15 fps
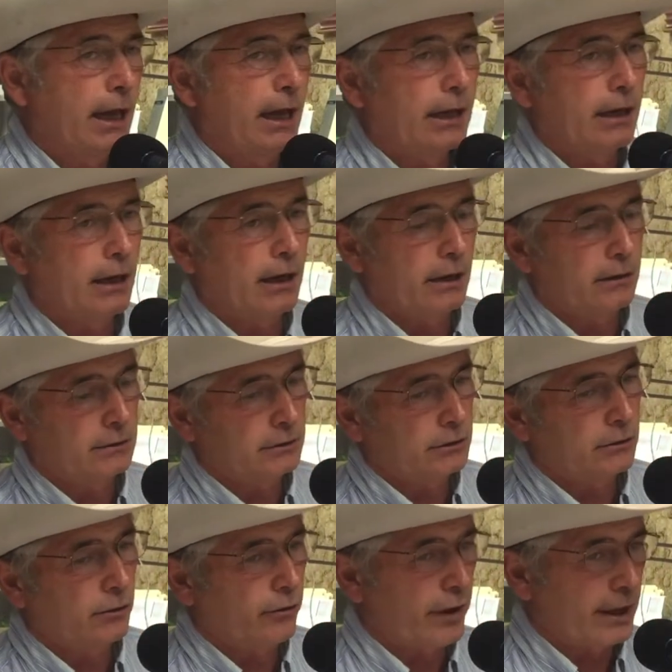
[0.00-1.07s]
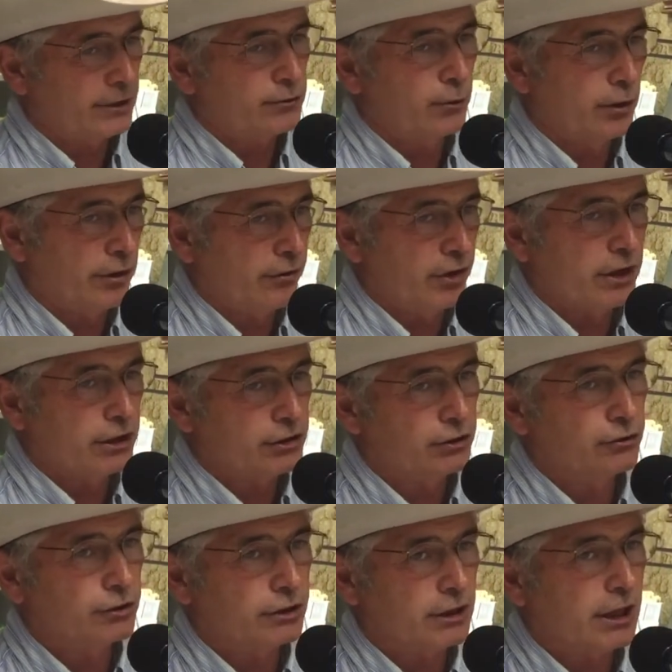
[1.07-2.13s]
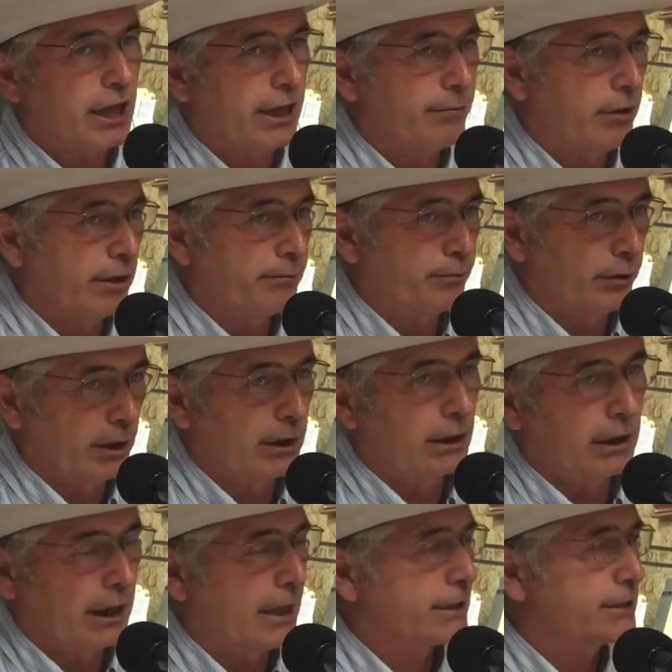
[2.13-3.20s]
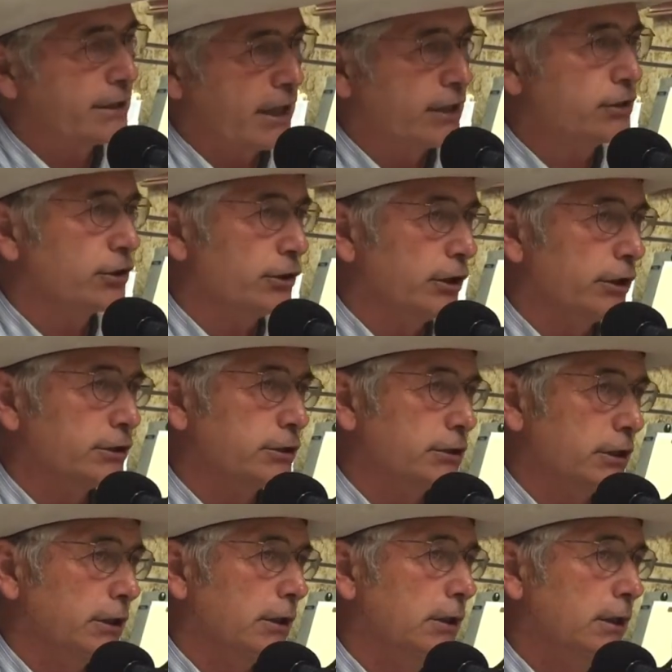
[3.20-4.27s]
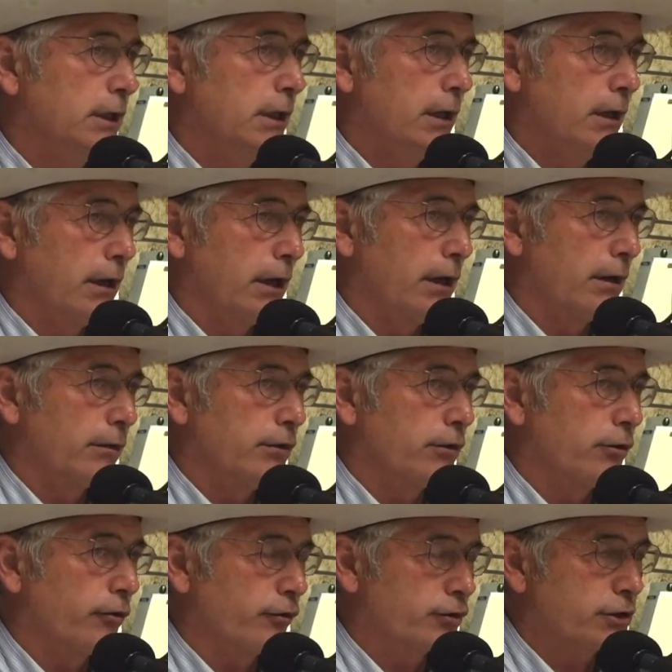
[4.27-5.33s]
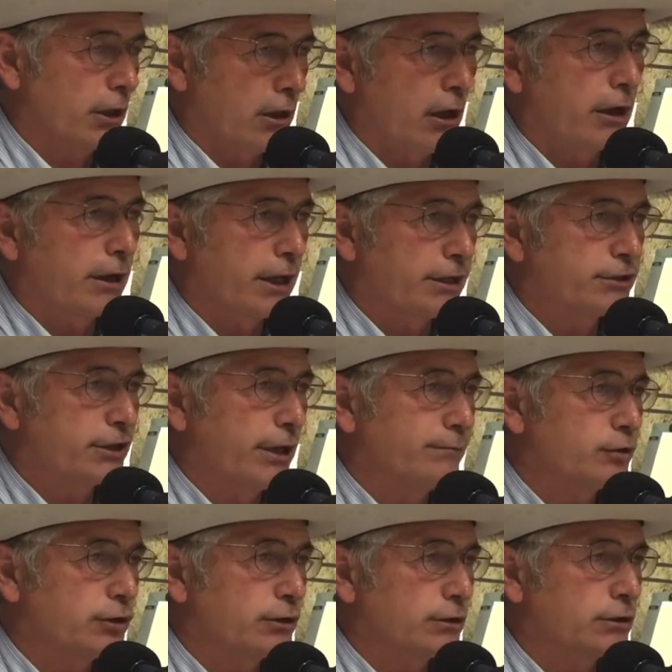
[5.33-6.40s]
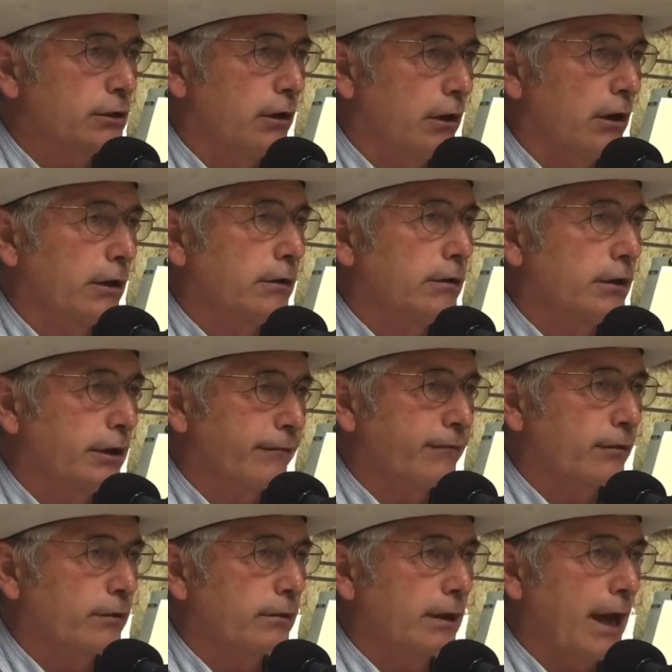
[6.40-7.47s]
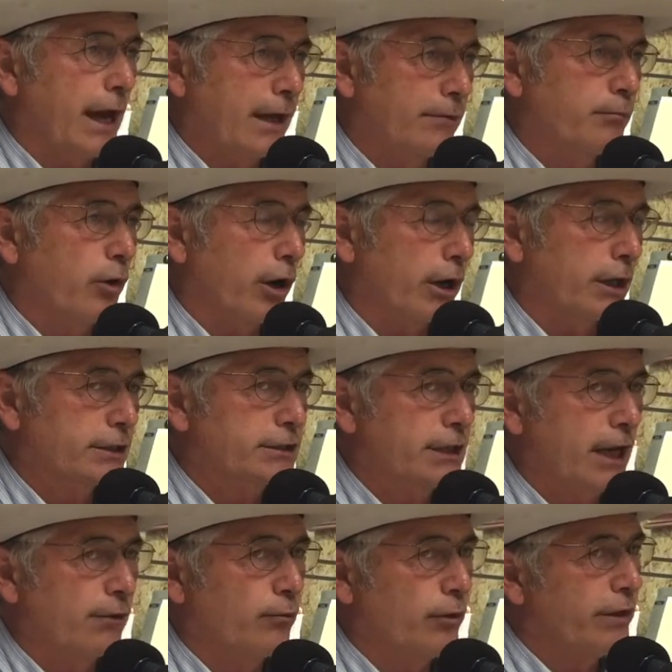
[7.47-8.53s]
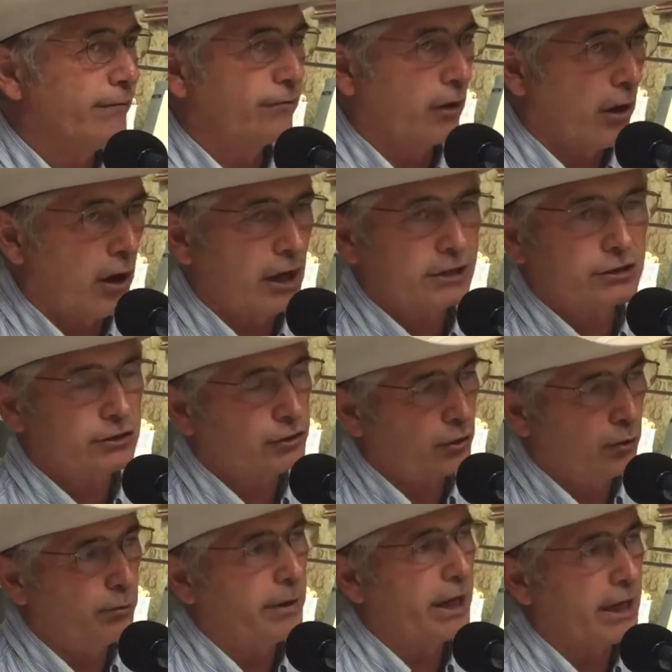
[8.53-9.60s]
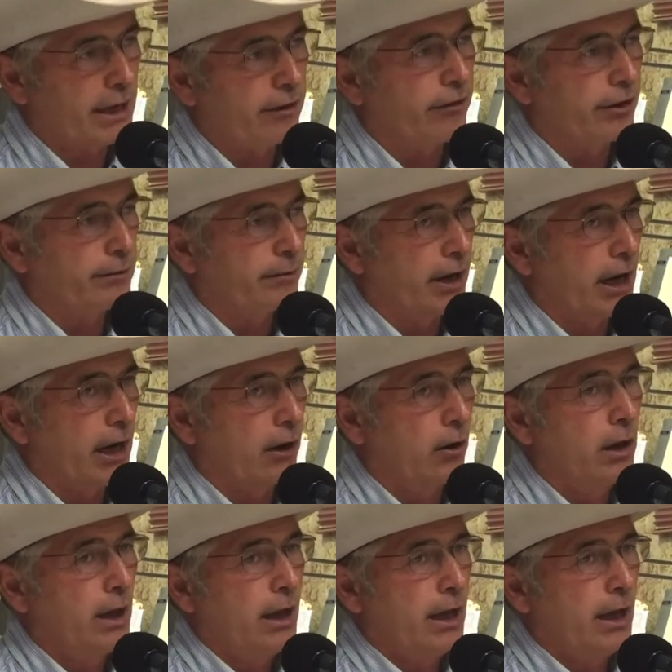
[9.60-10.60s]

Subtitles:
And that's one of the issues that came up last session is there's a lot of exemptions on different ag products, and we've lost so many of them now,